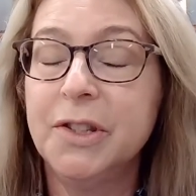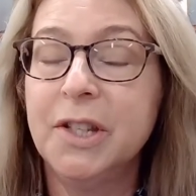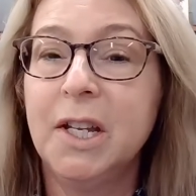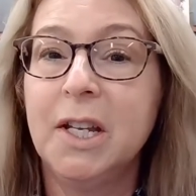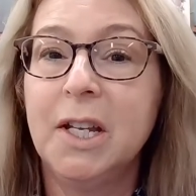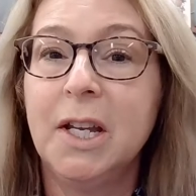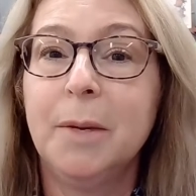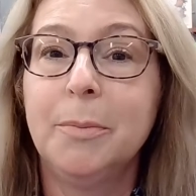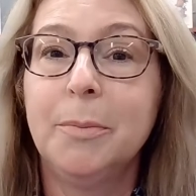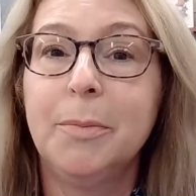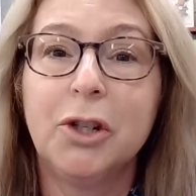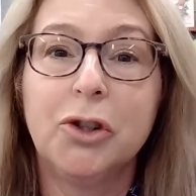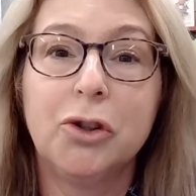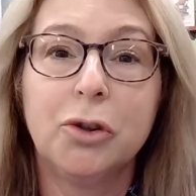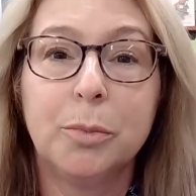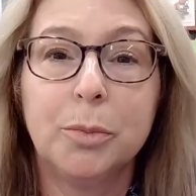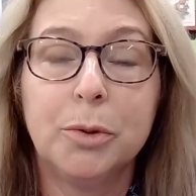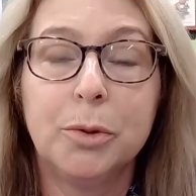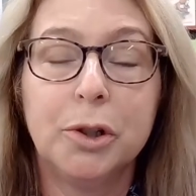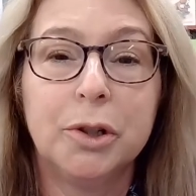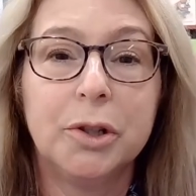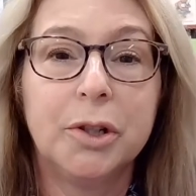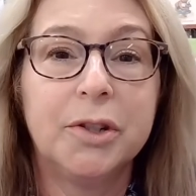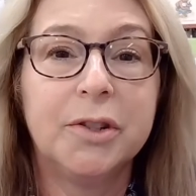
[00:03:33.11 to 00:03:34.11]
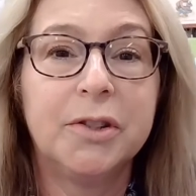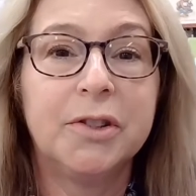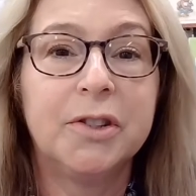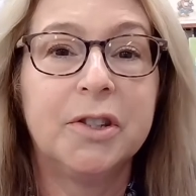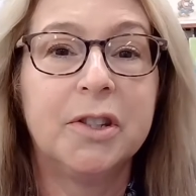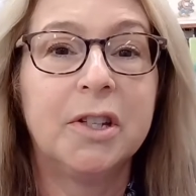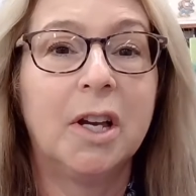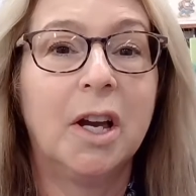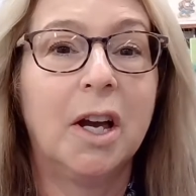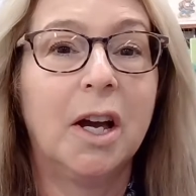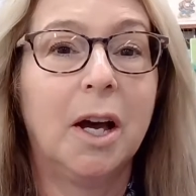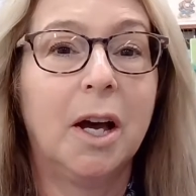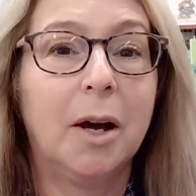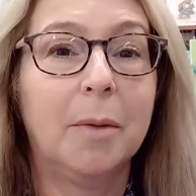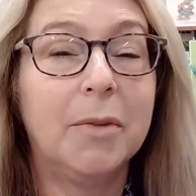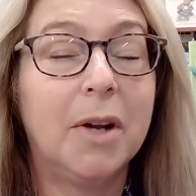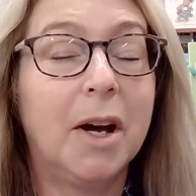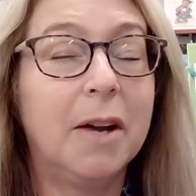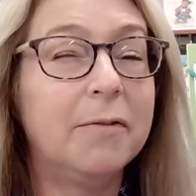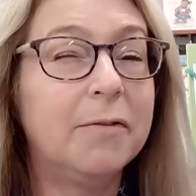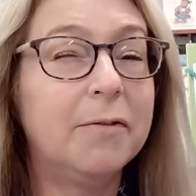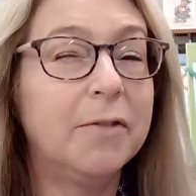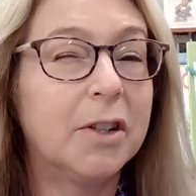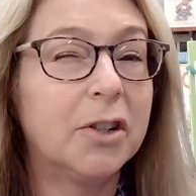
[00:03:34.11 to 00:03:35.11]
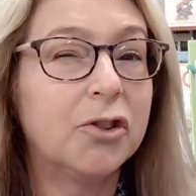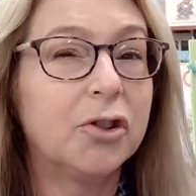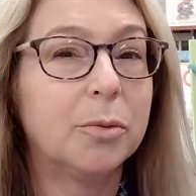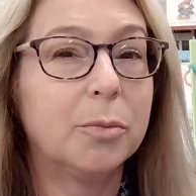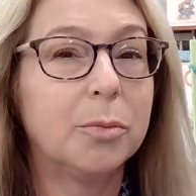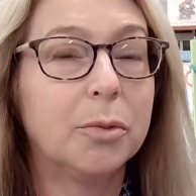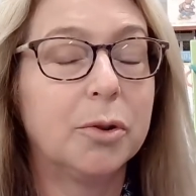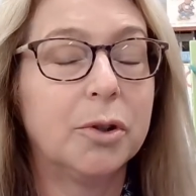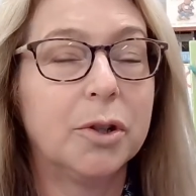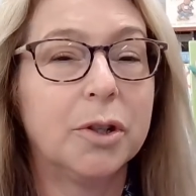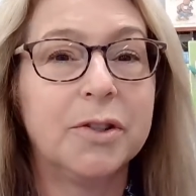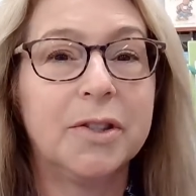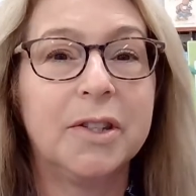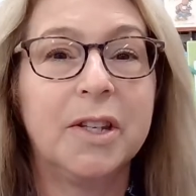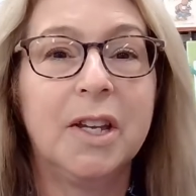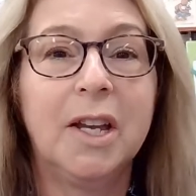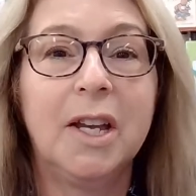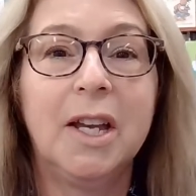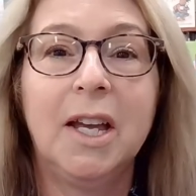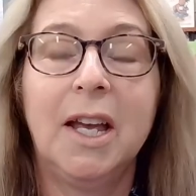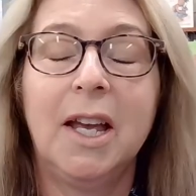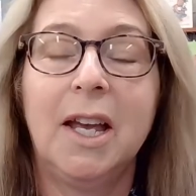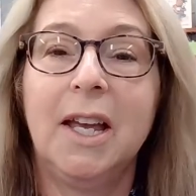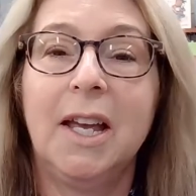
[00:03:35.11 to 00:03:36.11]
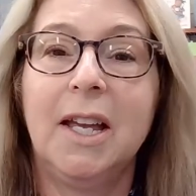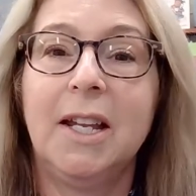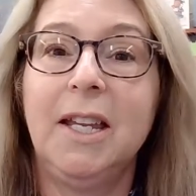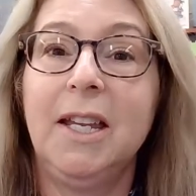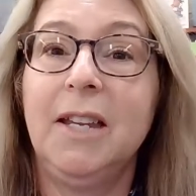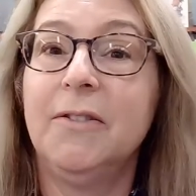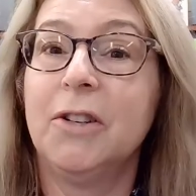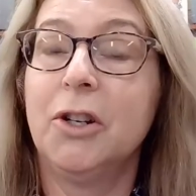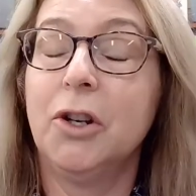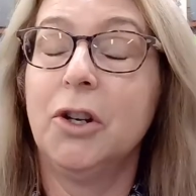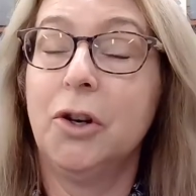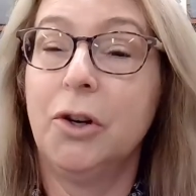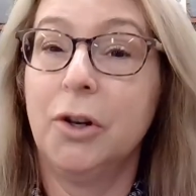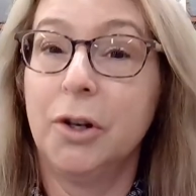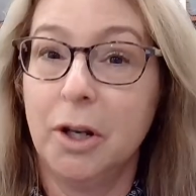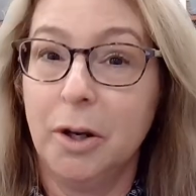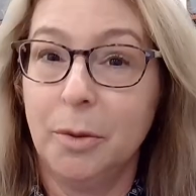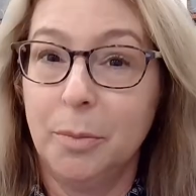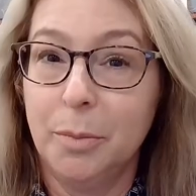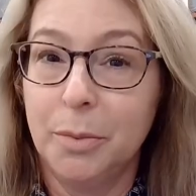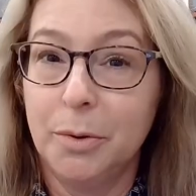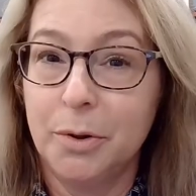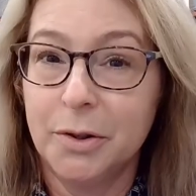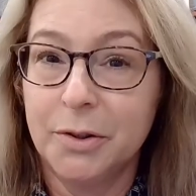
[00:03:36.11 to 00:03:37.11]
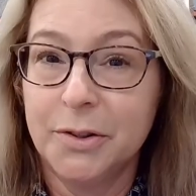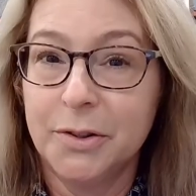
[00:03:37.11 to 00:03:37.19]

picture books, nonfiction books, and even audiobooks.